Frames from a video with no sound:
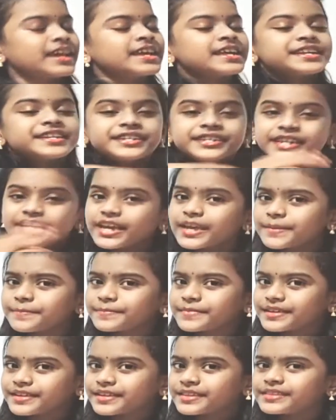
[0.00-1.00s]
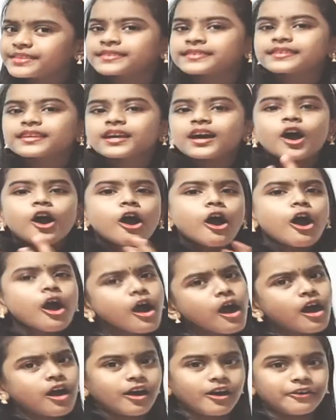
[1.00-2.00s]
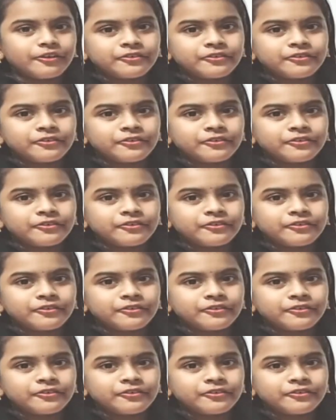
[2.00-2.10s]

Day means off.